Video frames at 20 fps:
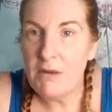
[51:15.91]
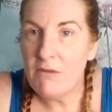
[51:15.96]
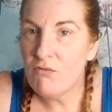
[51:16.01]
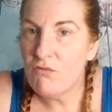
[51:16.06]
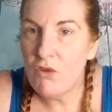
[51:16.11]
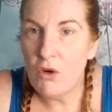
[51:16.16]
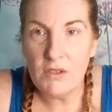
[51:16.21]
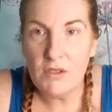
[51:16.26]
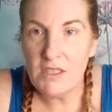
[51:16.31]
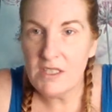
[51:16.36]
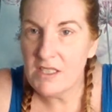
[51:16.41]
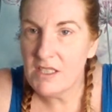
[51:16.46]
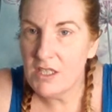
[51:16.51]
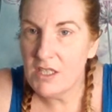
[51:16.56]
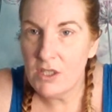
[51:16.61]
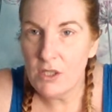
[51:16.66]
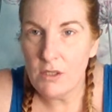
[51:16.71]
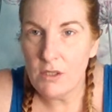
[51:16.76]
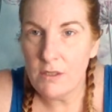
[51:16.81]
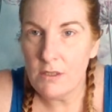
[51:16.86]
So they can't
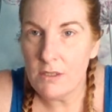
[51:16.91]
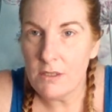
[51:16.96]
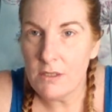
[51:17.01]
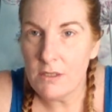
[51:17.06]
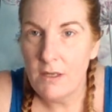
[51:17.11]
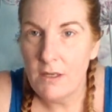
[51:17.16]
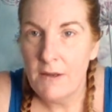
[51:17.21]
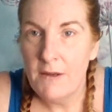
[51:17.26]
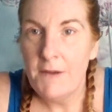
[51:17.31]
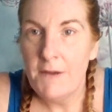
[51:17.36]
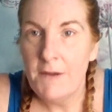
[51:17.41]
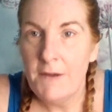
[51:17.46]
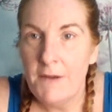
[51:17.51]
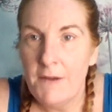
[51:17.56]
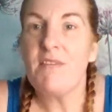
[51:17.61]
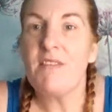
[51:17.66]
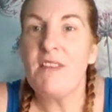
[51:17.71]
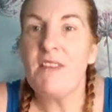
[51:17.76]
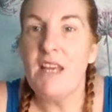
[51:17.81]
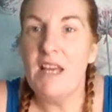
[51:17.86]
have been wrong
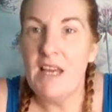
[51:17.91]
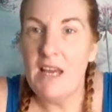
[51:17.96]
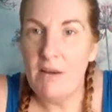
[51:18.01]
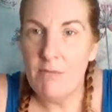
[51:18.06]
decisions.